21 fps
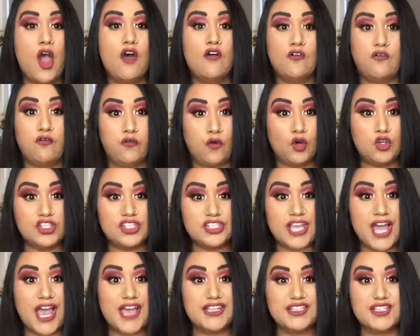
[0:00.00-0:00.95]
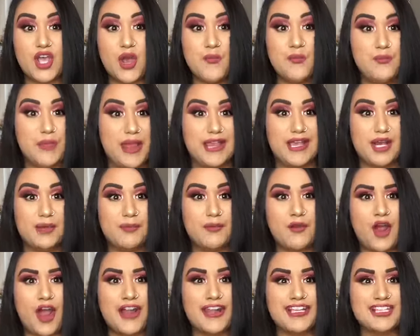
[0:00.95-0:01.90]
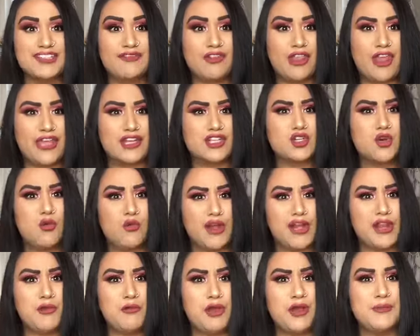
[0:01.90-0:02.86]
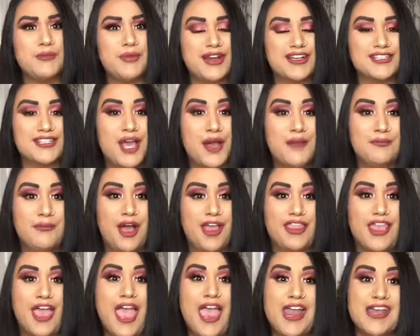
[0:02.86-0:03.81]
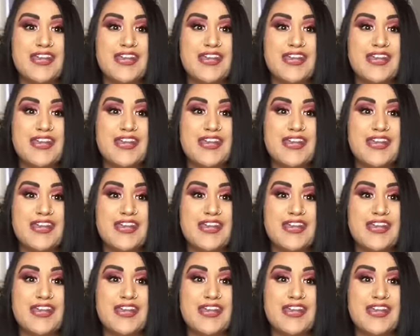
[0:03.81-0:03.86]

full-size makeup products for like 21 bucks a month.